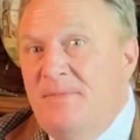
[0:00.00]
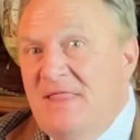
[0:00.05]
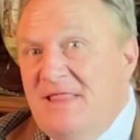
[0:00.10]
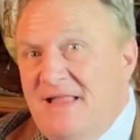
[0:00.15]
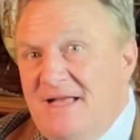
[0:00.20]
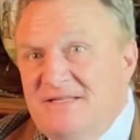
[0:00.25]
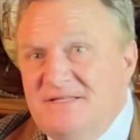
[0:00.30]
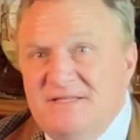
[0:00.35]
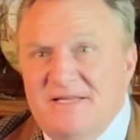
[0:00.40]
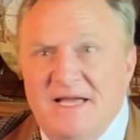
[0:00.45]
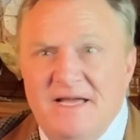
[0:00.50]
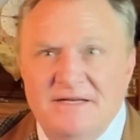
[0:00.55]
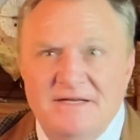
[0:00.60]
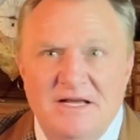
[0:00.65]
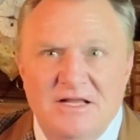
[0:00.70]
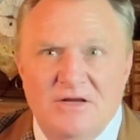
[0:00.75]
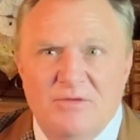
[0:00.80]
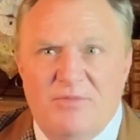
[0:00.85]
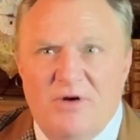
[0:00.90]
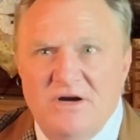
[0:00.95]
Let's say a
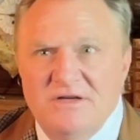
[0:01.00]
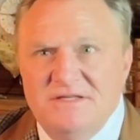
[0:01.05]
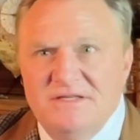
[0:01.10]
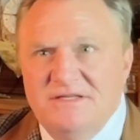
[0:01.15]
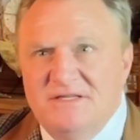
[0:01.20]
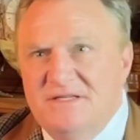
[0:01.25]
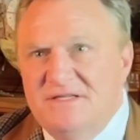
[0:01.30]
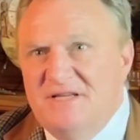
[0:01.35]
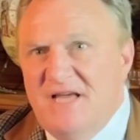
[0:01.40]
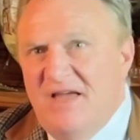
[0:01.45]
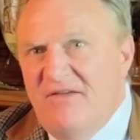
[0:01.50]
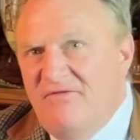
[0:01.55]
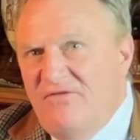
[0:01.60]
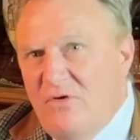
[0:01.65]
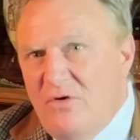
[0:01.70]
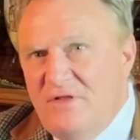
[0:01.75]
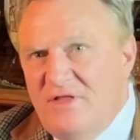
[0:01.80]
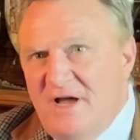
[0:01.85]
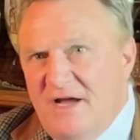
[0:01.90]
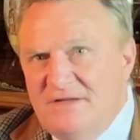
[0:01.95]
dealer purchases a
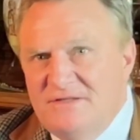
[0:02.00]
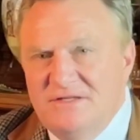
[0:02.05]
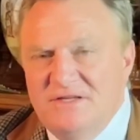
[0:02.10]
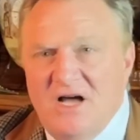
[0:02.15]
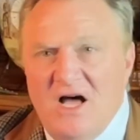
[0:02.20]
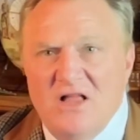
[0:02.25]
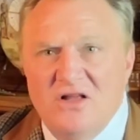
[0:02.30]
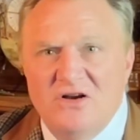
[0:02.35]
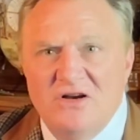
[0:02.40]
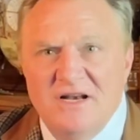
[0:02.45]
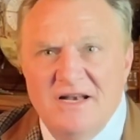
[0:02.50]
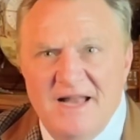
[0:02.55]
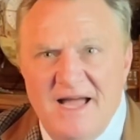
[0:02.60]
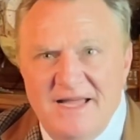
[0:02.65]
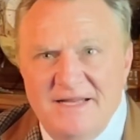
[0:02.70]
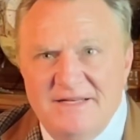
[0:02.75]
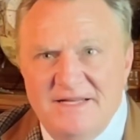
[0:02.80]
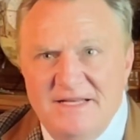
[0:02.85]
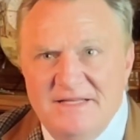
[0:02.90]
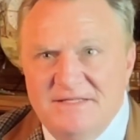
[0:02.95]
$4,000
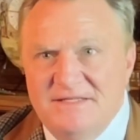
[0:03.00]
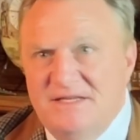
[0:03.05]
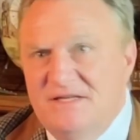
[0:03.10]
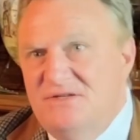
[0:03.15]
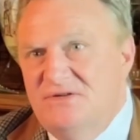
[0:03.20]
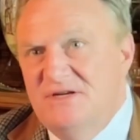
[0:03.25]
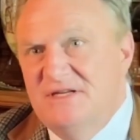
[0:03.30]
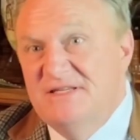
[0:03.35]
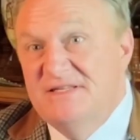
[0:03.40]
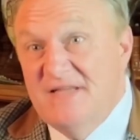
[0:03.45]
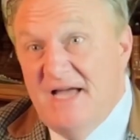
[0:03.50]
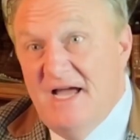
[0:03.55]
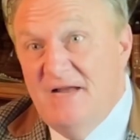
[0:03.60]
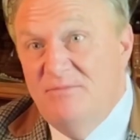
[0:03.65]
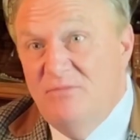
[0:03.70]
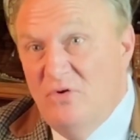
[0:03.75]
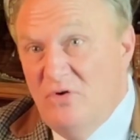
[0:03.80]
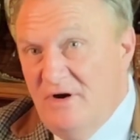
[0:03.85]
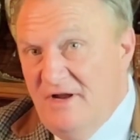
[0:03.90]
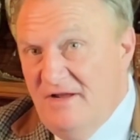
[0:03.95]
19th century
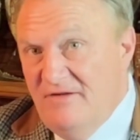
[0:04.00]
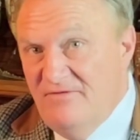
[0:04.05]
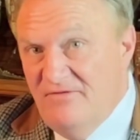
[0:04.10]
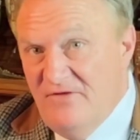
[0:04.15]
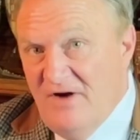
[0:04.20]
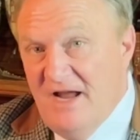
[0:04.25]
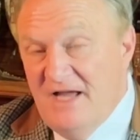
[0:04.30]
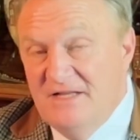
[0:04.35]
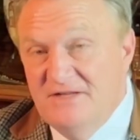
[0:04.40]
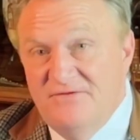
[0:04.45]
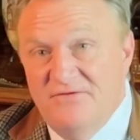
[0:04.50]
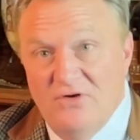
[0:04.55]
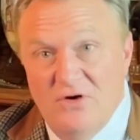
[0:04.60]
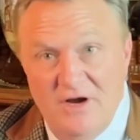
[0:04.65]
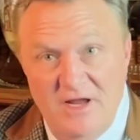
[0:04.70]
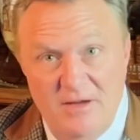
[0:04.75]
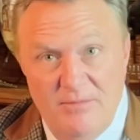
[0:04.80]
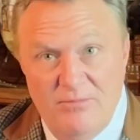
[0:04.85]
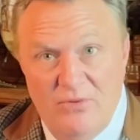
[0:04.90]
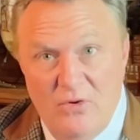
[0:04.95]
sideboard in France for
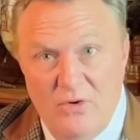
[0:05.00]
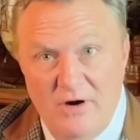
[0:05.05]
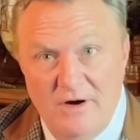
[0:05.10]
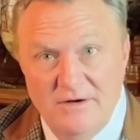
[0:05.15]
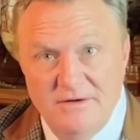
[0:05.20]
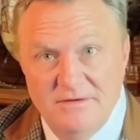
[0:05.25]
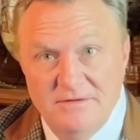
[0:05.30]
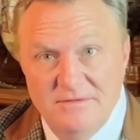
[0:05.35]
import.